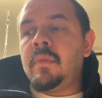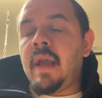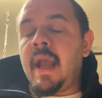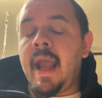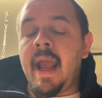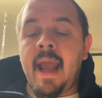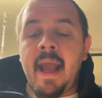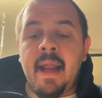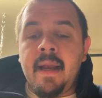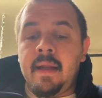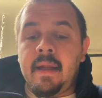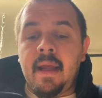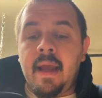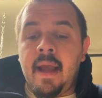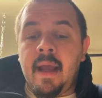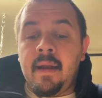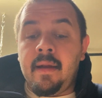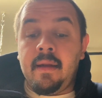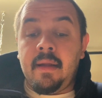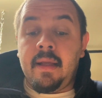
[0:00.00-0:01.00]

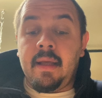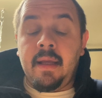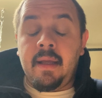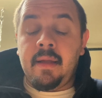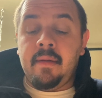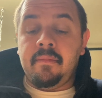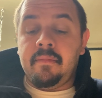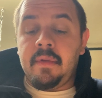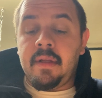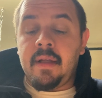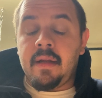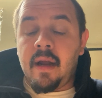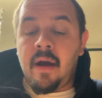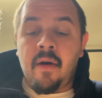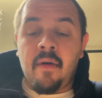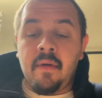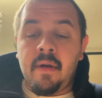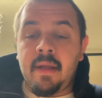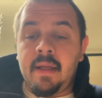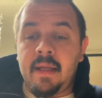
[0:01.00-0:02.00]
he,
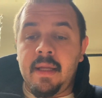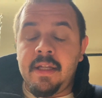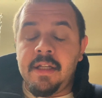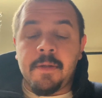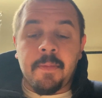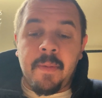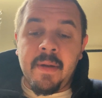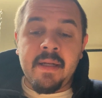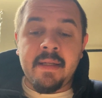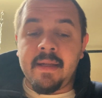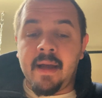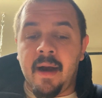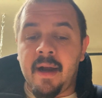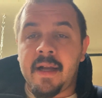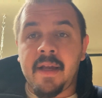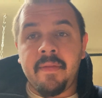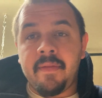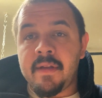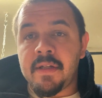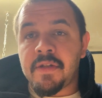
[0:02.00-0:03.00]
he's been
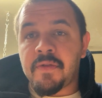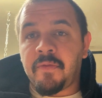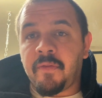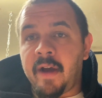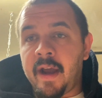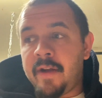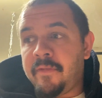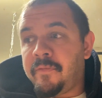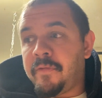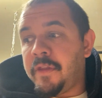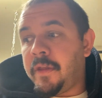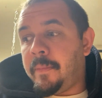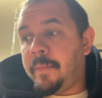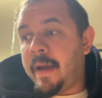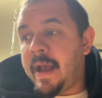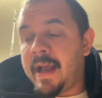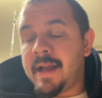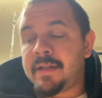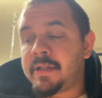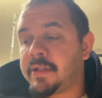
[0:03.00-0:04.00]
ducking this fight for the
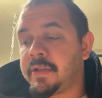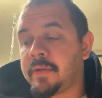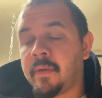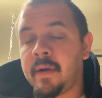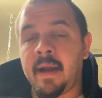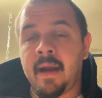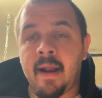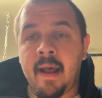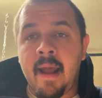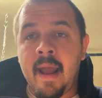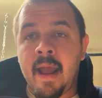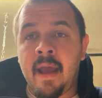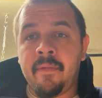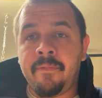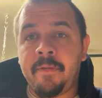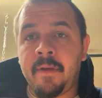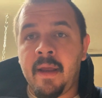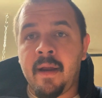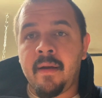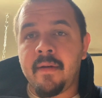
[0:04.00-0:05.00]
past
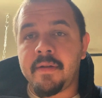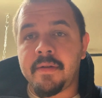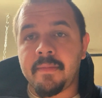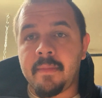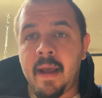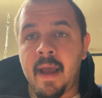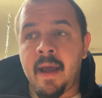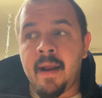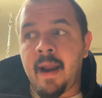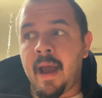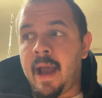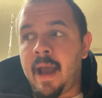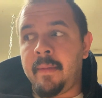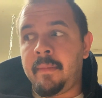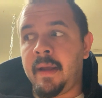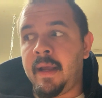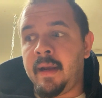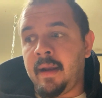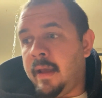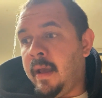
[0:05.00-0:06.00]
3.5 years, man. I
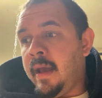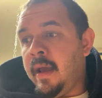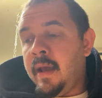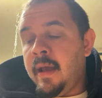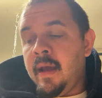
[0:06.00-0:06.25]
mean,